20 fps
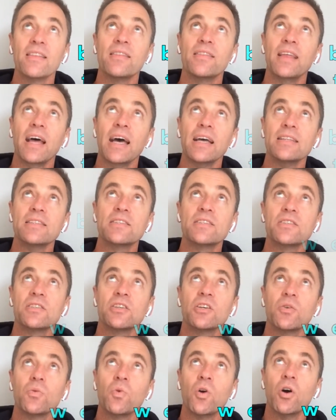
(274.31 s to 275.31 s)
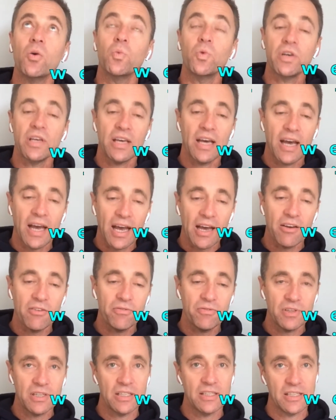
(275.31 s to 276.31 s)
that's what we
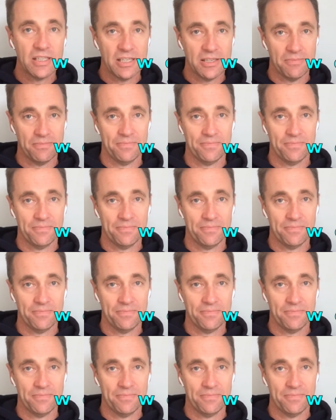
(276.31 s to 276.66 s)
have in him.